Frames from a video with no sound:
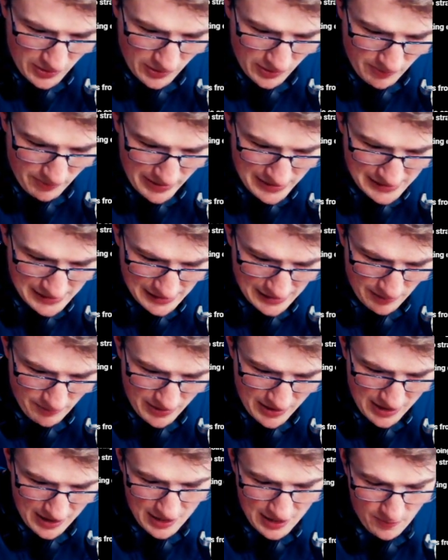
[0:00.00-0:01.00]
can basically
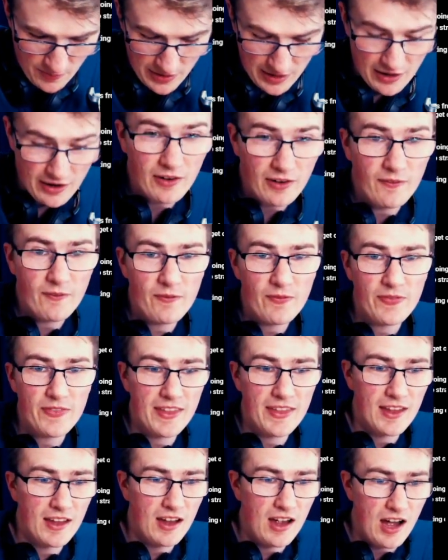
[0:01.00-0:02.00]
be anywhere
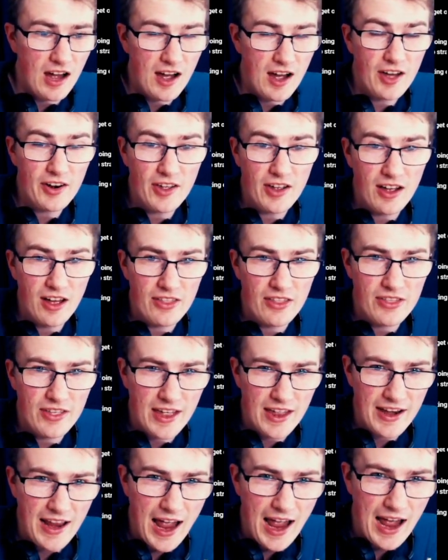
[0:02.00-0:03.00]
on Earth
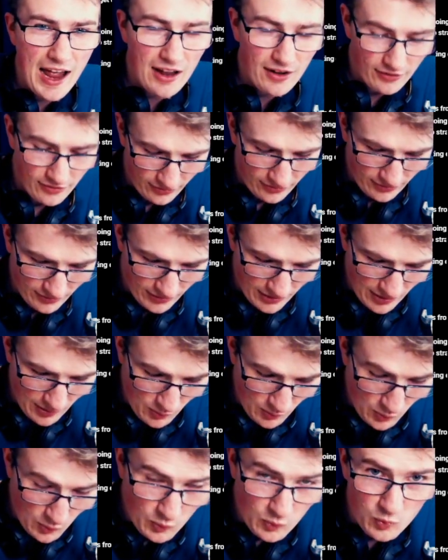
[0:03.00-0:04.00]
and have
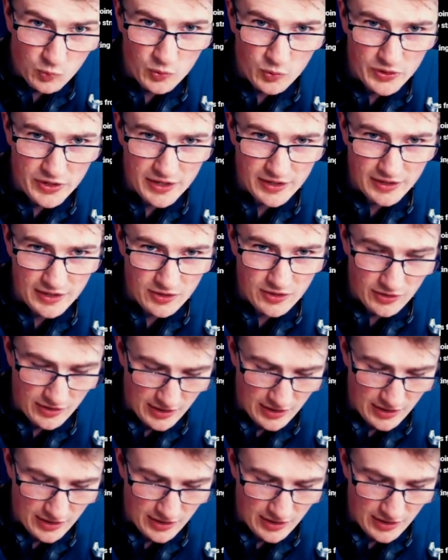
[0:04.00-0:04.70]
really good